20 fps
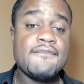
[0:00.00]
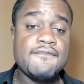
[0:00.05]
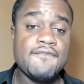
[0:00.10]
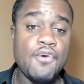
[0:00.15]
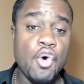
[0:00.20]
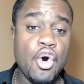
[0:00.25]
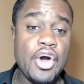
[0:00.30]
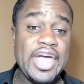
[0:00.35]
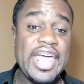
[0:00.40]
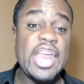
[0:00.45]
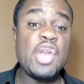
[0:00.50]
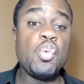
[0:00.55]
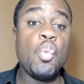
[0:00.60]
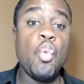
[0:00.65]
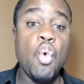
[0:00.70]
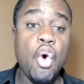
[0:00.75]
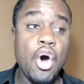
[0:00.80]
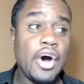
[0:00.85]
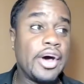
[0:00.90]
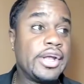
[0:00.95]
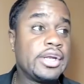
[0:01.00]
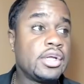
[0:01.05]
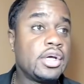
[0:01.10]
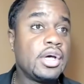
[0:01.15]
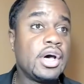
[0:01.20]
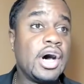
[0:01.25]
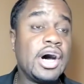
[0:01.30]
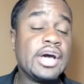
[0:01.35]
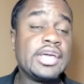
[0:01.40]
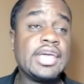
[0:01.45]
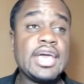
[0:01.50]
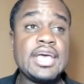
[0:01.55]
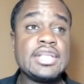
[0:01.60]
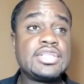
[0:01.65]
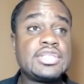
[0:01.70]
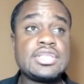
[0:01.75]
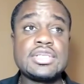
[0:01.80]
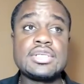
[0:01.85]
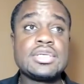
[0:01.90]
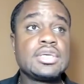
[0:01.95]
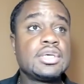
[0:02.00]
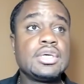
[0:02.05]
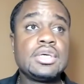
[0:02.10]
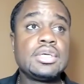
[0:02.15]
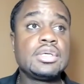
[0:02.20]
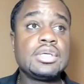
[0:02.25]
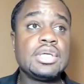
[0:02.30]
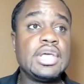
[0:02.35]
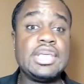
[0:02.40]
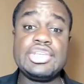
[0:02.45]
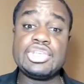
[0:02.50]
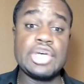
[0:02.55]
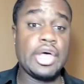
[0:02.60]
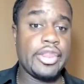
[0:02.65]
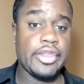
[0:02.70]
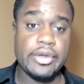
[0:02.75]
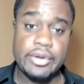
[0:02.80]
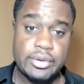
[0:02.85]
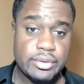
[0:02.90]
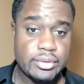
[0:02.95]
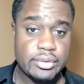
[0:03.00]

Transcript: fought and won against each other.